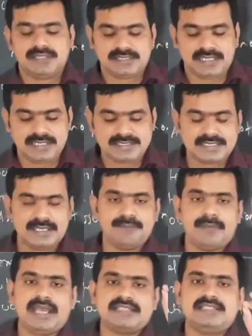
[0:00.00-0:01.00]
that is a
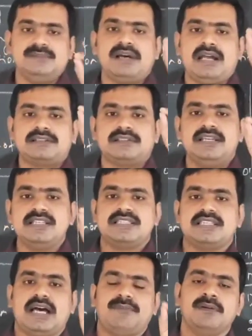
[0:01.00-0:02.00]
maximum at least
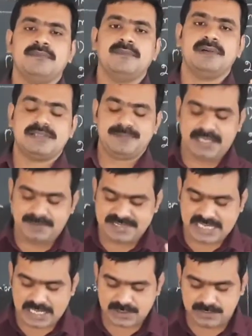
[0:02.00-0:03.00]
7 members become
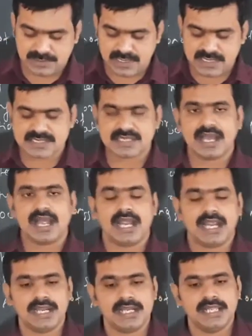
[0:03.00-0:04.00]
shareholders,
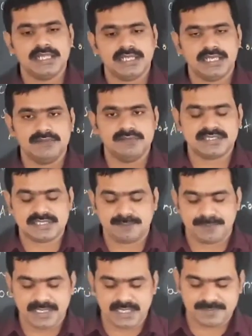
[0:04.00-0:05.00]
and the investor
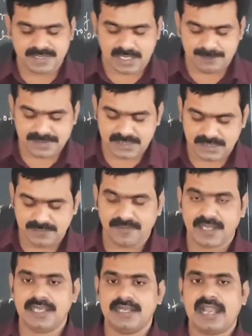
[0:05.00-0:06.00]
paid up capital
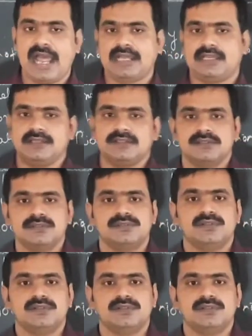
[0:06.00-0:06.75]
5 lakh. So